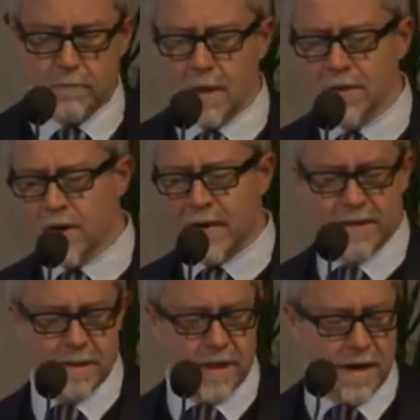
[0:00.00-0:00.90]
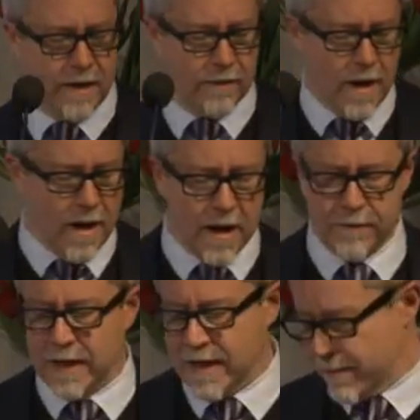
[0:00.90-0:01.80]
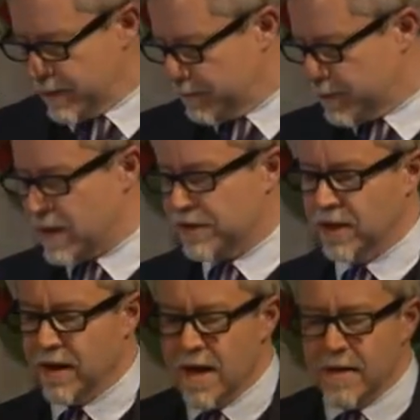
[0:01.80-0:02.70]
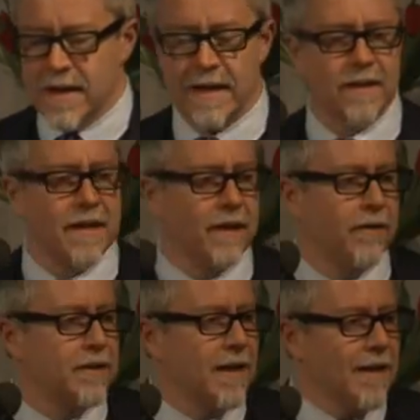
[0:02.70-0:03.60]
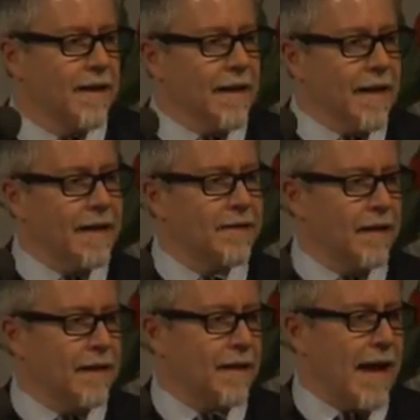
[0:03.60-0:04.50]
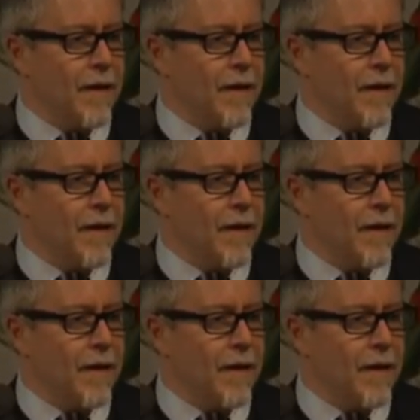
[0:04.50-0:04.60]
So that's this idea of collaborative production. The next idea is how